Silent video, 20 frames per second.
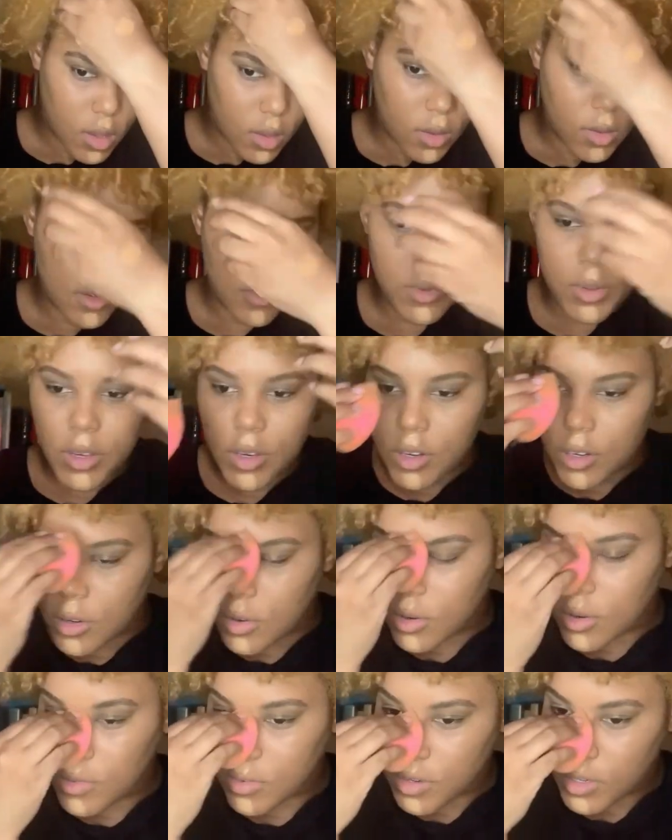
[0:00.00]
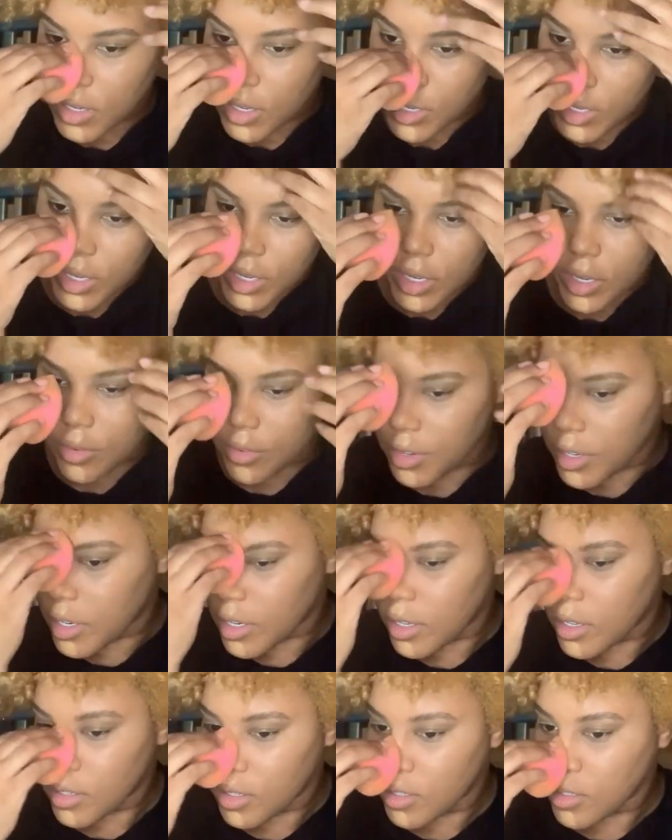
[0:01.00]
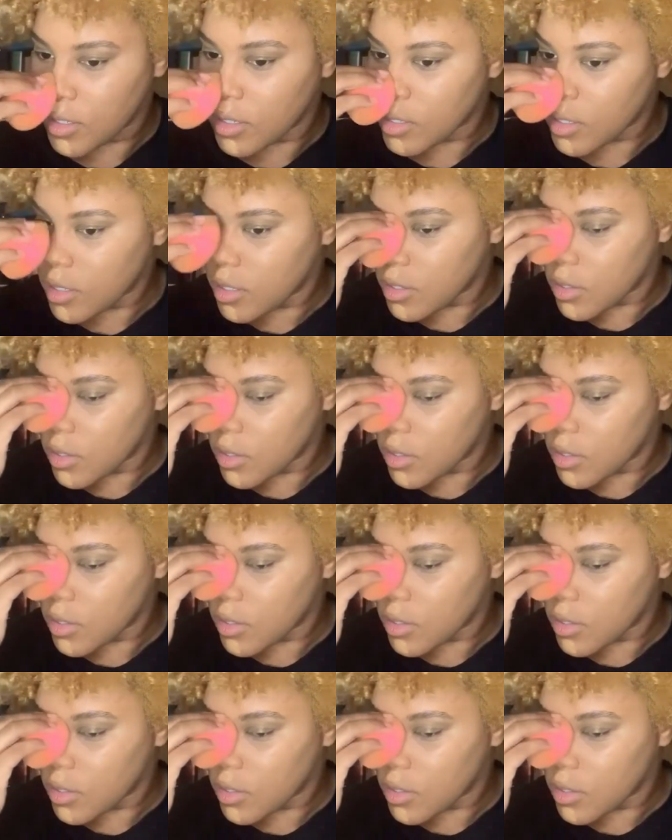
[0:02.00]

So when you're going for like an everyday look,